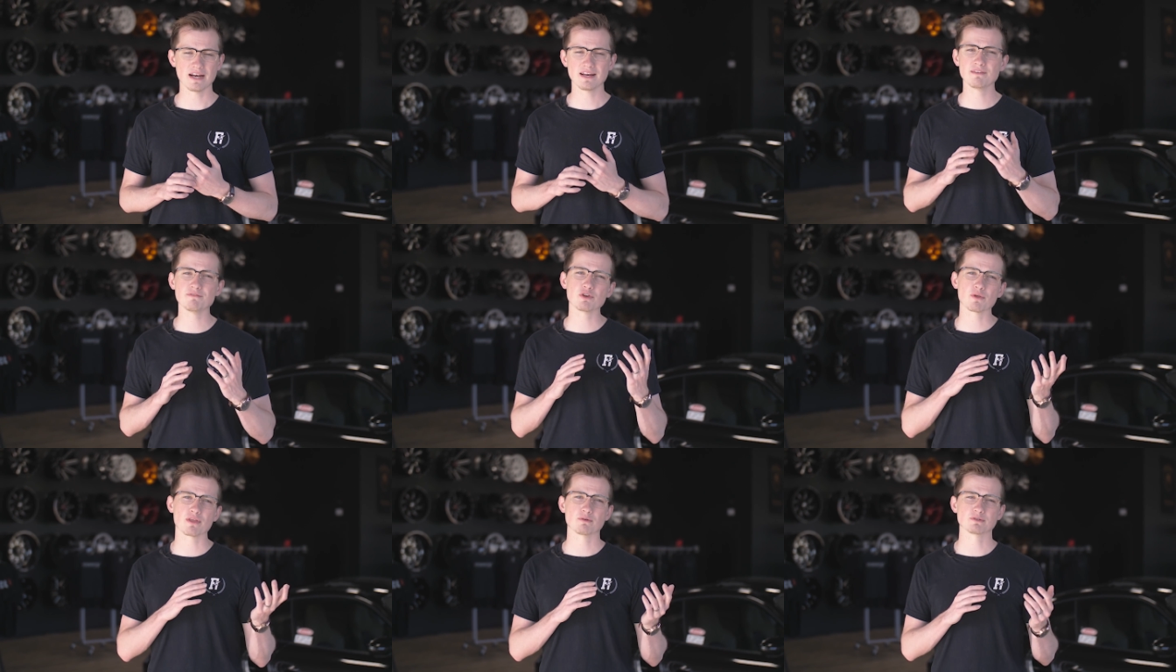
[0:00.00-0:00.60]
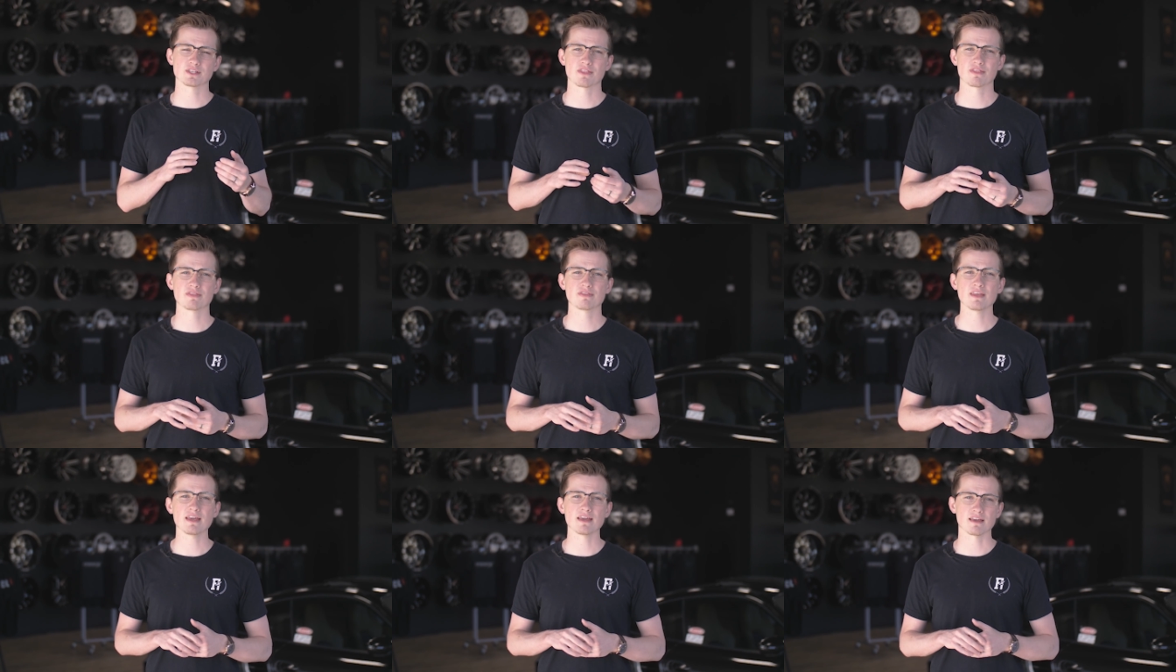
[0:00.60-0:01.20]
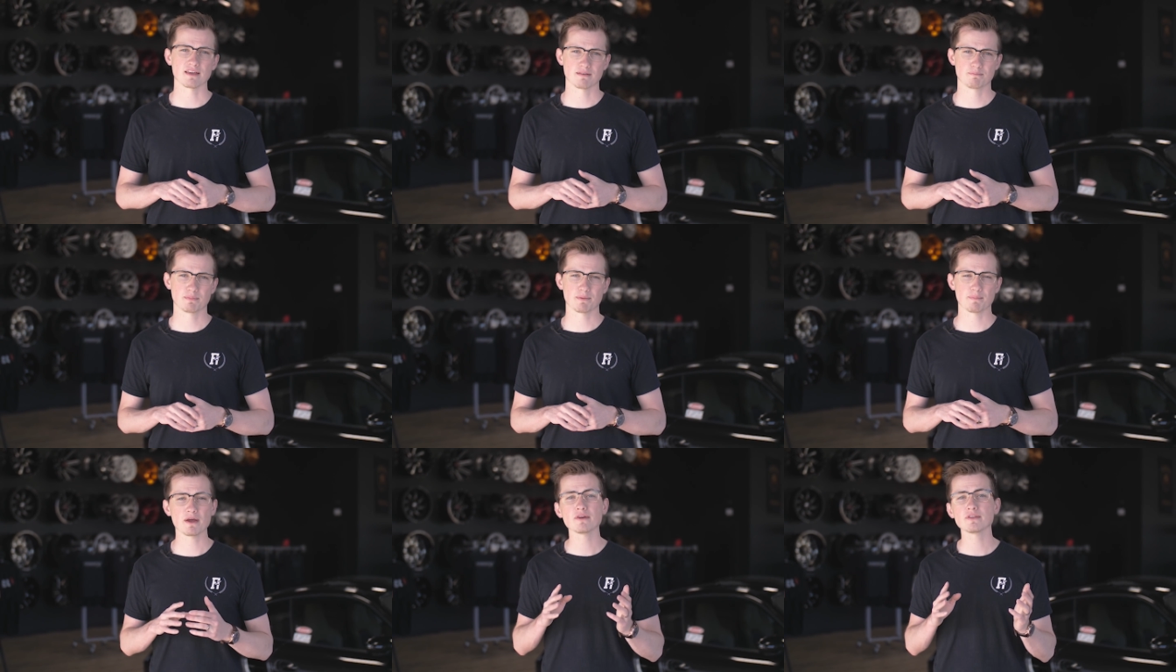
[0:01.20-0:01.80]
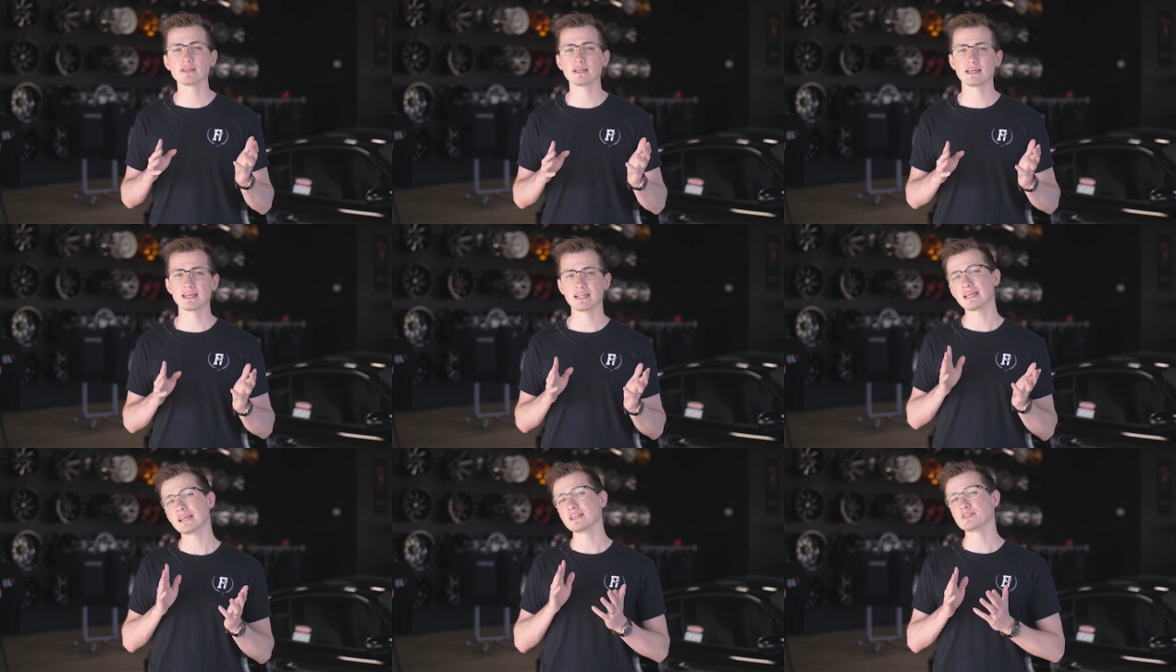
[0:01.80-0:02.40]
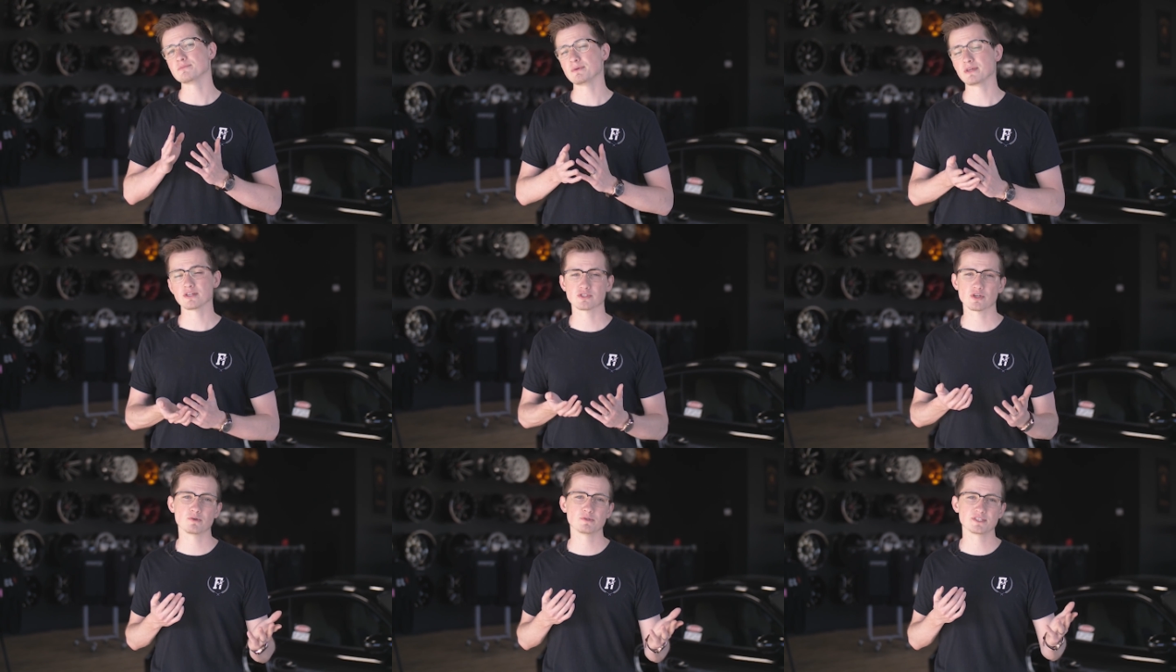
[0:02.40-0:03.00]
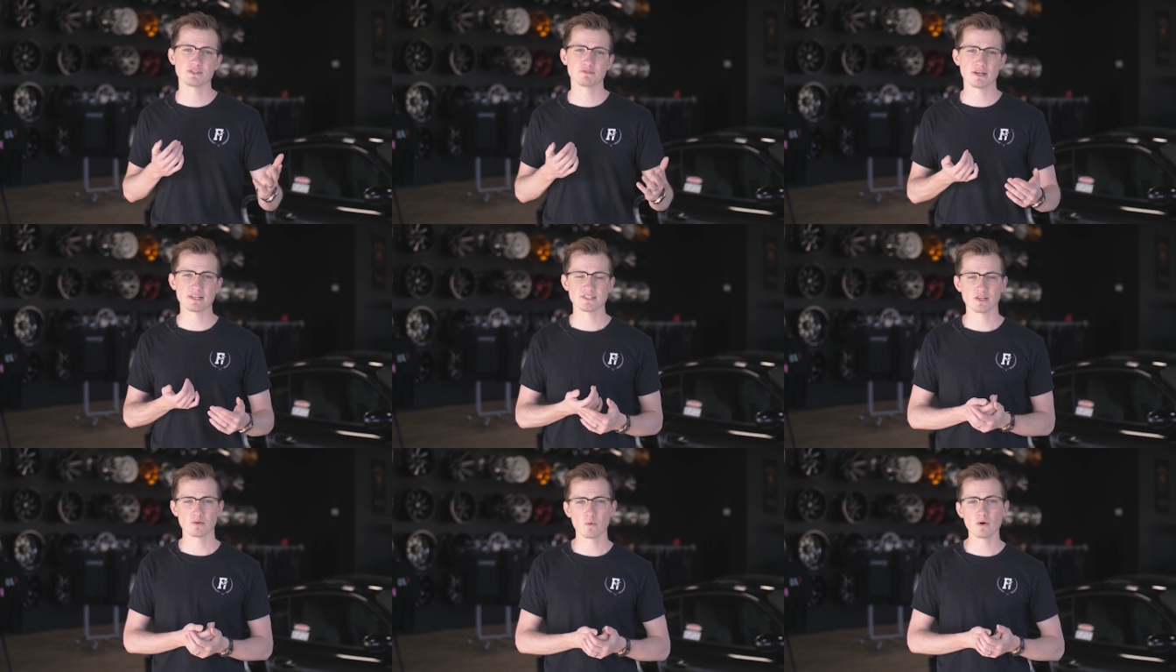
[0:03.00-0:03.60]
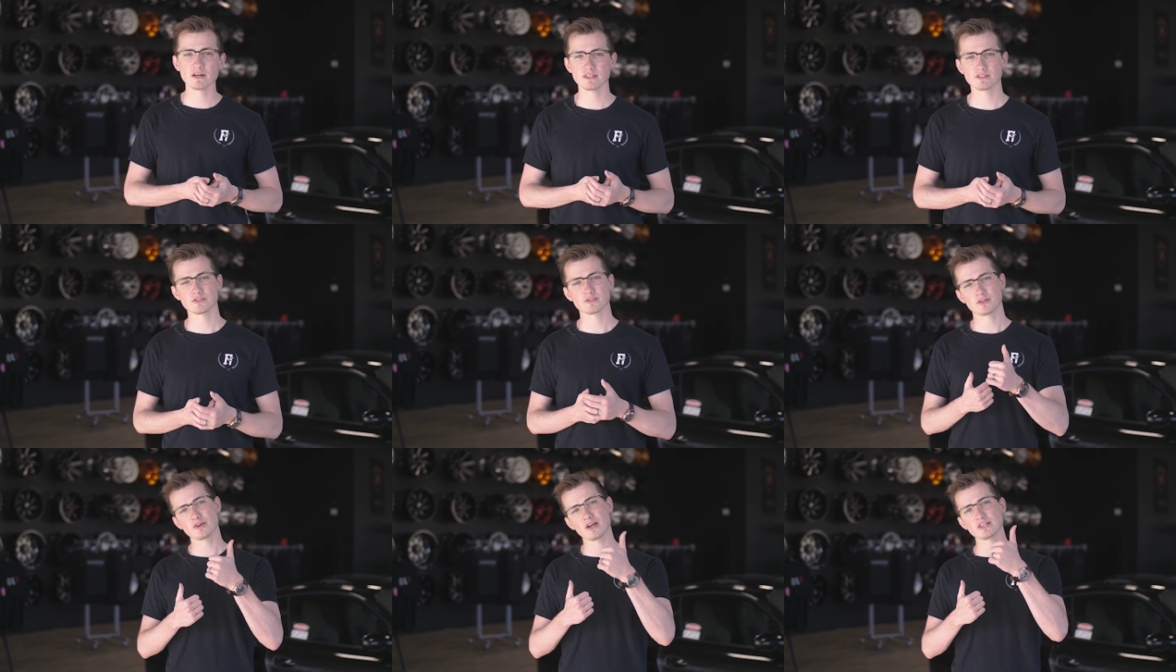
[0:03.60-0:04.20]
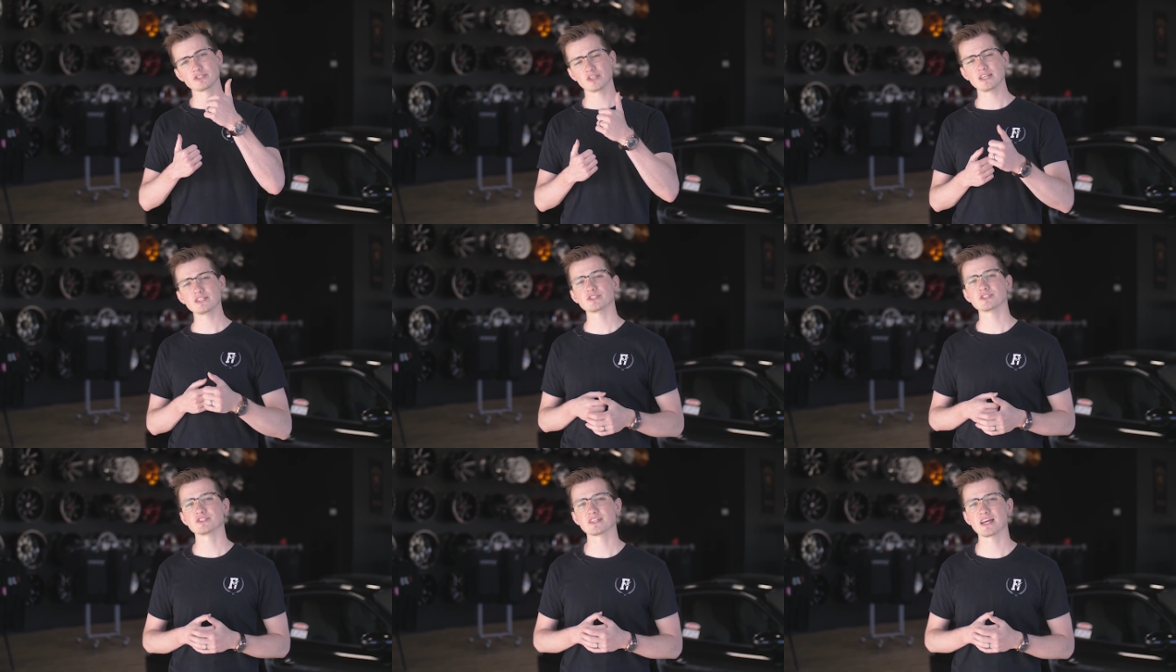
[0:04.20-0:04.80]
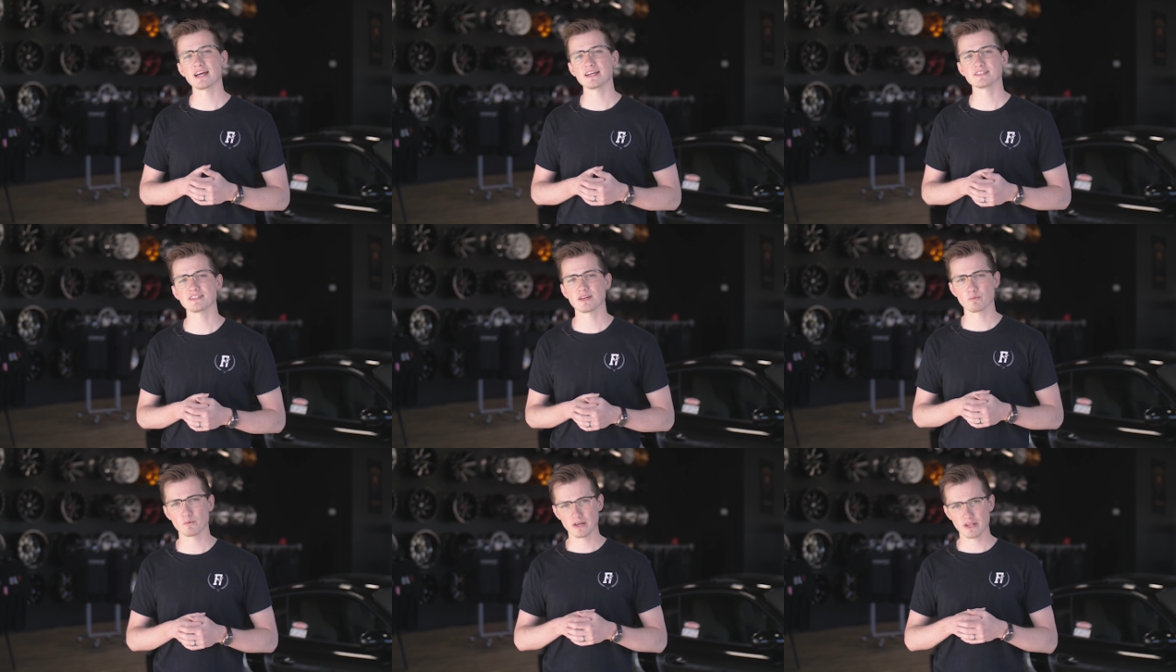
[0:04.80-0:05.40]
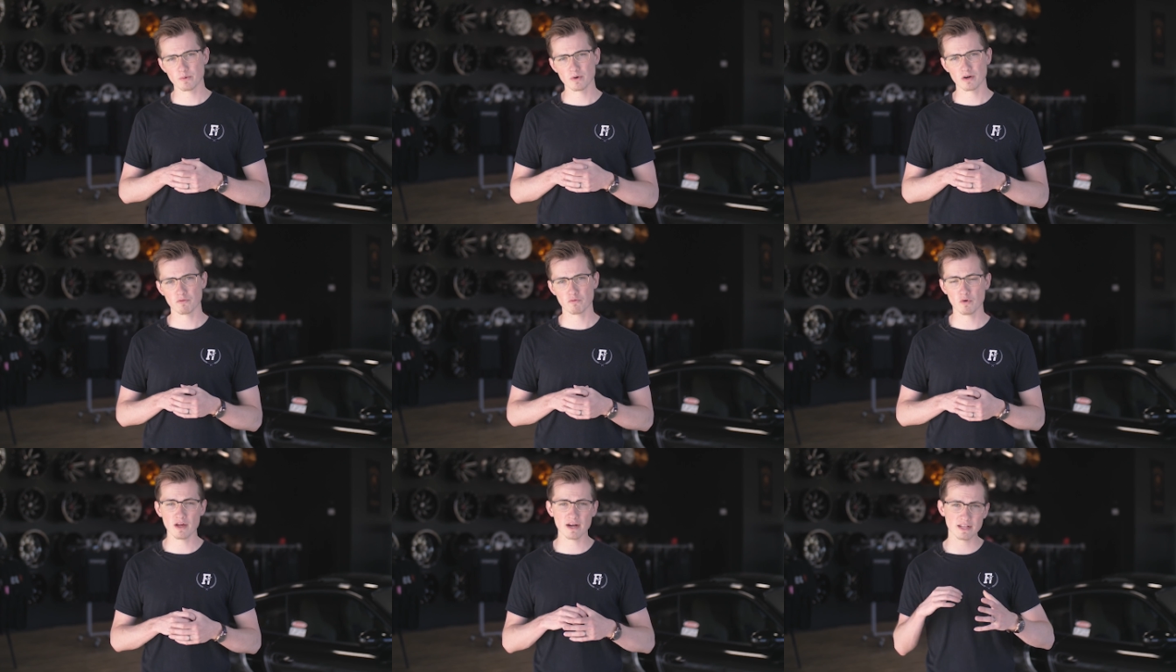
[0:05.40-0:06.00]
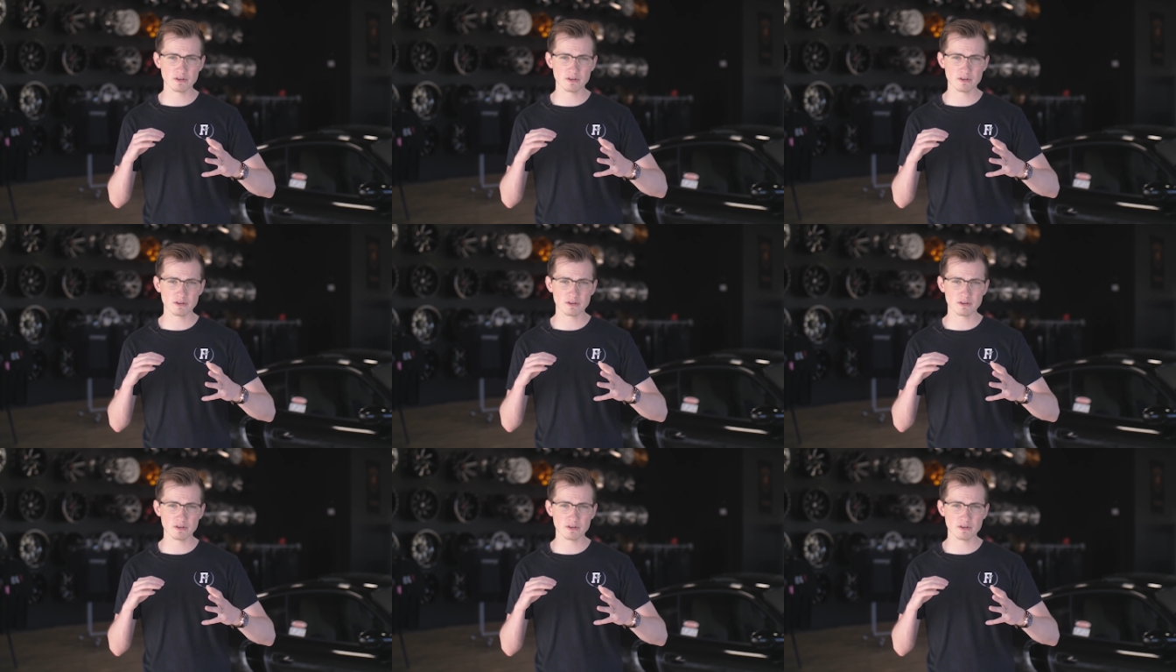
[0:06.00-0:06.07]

I didn't even know that was a thing, but apparently it is because O Z Racing won it, so congratulations guys on winning one of one.